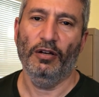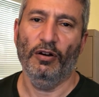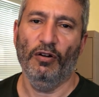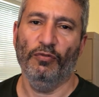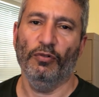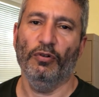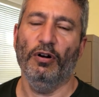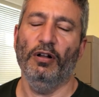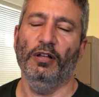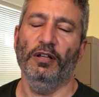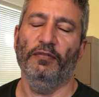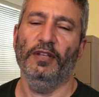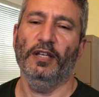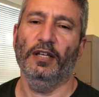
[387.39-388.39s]
overall
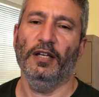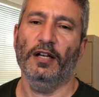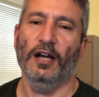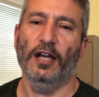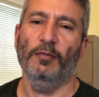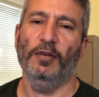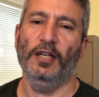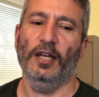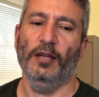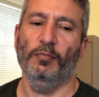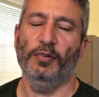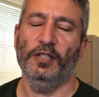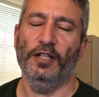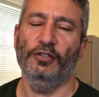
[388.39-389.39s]
of the economy,
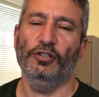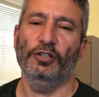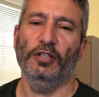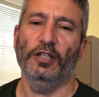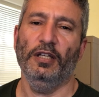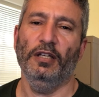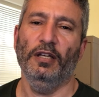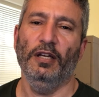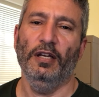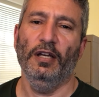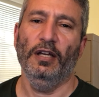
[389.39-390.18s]
and potentially